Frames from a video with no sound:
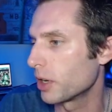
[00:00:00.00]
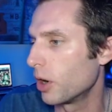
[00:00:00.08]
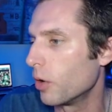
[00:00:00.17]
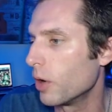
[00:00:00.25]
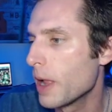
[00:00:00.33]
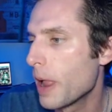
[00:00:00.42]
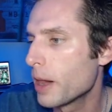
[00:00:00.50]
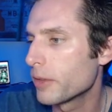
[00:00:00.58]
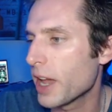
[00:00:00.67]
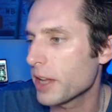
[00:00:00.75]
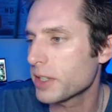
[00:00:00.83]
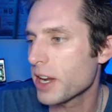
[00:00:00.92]
So
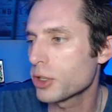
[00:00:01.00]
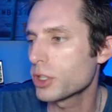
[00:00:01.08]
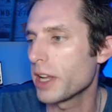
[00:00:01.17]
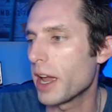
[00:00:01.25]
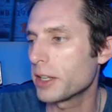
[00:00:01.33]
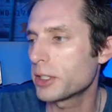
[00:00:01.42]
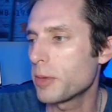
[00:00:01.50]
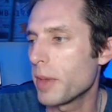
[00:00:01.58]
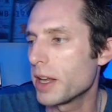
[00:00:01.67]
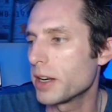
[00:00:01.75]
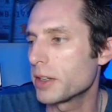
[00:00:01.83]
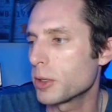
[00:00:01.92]
that's actually
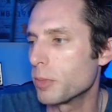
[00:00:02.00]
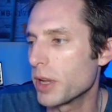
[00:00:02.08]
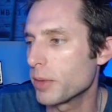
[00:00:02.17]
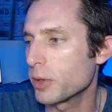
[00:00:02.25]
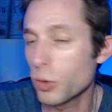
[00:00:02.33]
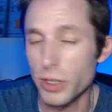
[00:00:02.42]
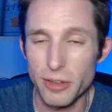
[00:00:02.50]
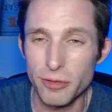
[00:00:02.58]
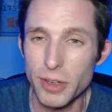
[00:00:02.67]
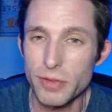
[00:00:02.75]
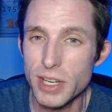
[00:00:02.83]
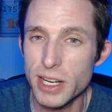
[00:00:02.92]
estimated to be between a
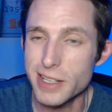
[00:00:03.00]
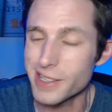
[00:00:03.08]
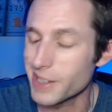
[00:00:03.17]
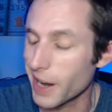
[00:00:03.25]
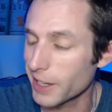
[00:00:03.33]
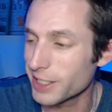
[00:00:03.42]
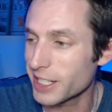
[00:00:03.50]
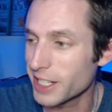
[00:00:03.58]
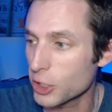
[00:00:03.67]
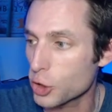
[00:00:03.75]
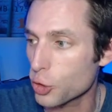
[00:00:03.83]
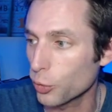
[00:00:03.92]
$15 to
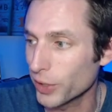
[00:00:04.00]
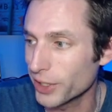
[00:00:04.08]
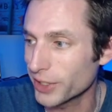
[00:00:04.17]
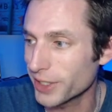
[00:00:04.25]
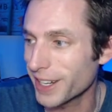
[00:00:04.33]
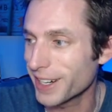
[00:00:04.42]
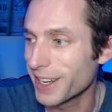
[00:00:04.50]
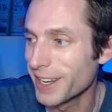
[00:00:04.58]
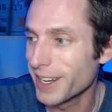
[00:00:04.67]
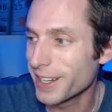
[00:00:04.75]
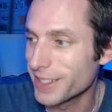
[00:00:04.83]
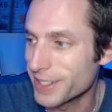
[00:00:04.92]
$19 trillion
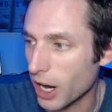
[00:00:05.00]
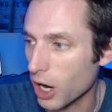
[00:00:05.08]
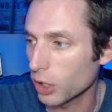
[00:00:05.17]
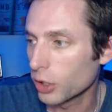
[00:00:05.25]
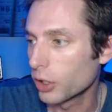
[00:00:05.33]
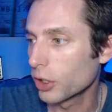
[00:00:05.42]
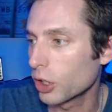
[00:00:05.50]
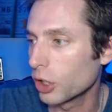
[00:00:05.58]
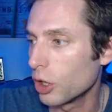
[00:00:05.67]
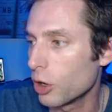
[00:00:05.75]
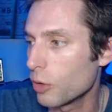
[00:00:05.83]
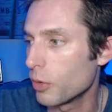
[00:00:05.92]

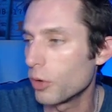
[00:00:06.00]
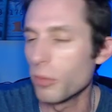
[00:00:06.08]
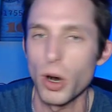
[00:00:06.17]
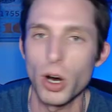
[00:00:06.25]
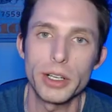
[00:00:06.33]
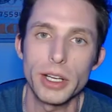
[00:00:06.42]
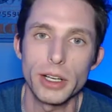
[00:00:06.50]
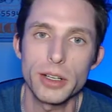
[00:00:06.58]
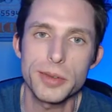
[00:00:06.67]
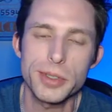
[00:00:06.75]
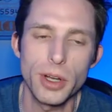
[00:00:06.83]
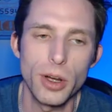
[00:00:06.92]
global
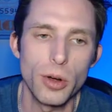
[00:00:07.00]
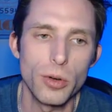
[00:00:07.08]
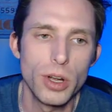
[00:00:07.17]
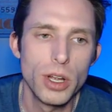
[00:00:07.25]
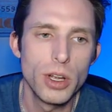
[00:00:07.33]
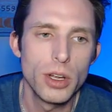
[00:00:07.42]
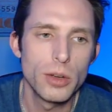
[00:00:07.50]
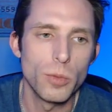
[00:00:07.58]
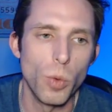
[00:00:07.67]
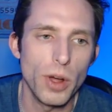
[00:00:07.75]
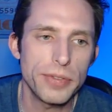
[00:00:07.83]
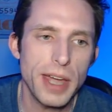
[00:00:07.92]
market. So
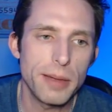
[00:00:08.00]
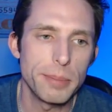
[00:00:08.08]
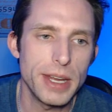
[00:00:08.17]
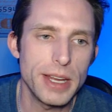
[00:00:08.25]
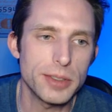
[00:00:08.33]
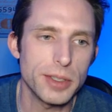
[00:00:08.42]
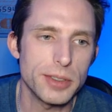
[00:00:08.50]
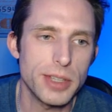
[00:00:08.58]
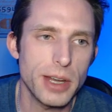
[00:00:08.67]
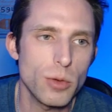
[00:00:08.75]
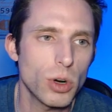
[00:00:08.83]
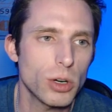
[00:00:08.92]
what that means
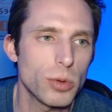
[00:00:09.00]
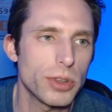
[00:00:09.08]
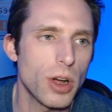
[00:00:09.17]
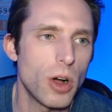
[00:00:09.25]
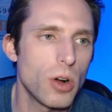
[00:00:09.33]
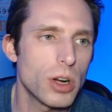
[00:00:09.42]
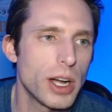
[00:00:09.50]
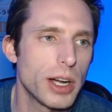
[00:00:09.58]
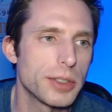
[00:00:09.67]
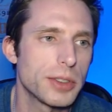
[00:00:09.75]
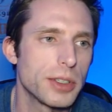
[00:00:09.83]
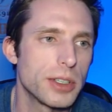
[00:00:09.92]
is they work with all
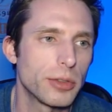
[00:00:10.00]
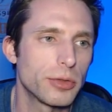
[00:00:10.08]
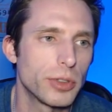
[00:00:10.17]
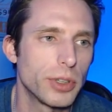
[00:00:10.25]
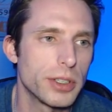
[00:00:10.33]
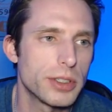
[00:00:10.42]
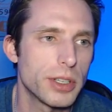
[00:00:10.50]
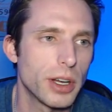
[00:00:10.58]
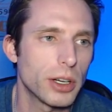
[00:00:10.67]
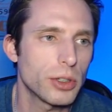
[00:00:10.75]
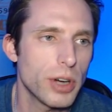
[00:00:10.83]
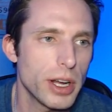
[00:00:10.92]
kinds of different
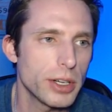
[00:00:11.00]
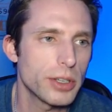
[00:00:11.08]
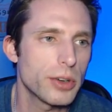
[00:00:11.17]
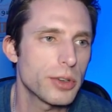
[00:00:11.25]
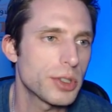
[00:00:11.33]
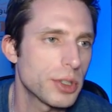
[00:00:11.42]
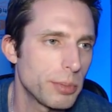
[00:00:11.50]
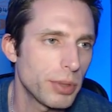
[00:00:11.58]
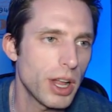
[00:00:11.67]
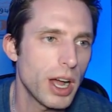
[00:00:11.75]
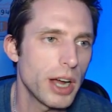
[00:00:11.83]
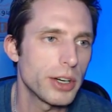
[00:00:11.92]
creditors,
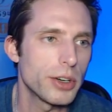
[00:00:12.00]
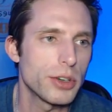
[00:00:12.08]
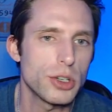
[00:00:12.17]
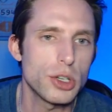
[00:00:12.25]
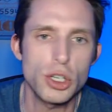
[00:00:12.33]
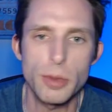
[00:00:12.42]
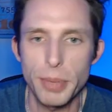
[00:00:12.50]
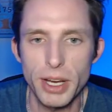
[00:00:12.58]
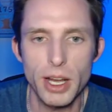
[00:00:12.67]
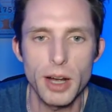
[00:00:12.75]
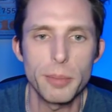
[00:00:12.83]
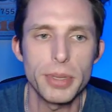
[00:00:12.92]
suppliers,
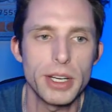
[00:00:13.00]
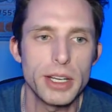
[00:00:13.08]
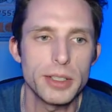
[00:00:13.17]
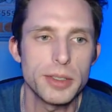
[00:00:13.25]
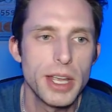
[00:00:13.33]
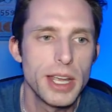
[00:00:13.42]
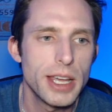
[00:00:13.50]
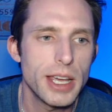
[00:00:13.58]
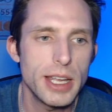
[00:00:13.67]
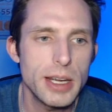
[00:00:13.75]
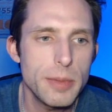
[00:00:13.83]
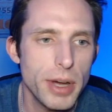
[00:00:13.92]
shipping companies,
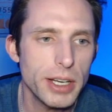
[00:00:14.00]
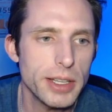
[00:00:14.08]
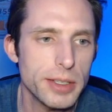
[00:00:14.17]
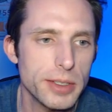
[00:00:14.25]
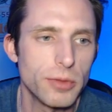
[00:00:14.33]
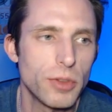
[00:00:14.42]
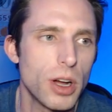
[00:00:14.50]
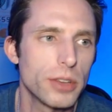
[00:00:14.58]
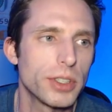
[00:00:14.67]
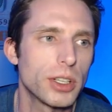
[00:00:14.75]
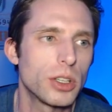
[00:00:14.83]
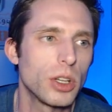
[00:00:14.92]
anybody that's
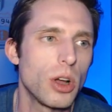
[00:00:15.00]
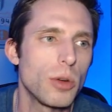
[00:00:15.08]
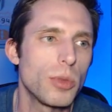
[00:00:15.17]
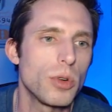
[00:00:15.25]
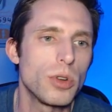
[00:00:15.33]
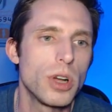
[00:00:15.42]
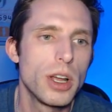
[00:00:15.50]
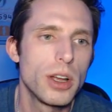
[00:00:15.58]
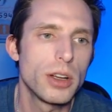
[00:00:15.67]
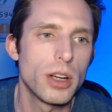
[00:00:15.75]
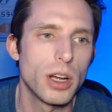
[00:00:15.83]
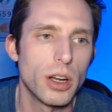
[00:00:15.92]
involved in global
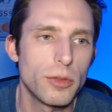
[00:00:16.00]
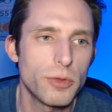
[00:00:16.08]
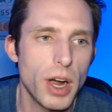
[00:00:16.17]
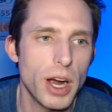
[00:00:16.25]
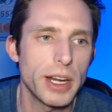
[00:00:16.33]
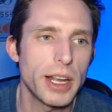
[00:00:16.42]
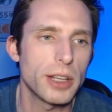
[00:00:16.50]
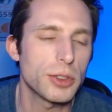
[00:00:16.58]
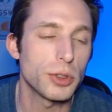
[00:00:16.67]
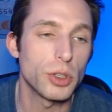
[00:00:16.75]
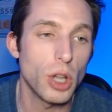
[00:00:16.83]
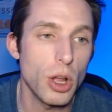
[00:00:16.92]

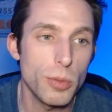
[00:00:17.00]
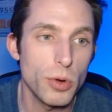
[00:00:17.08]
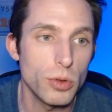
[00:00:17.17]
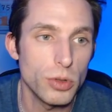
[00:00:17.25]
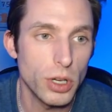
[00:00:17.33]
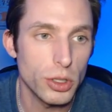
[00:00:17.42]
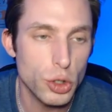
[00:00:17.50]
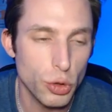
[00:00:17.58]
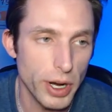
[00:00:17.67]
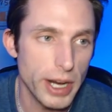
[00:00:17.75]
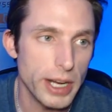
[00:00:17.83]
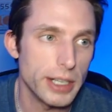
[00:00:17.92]
finance or global
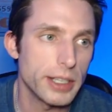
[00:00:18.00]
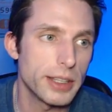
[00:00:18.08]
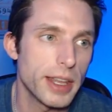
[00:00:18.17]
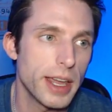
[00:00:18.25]
trade.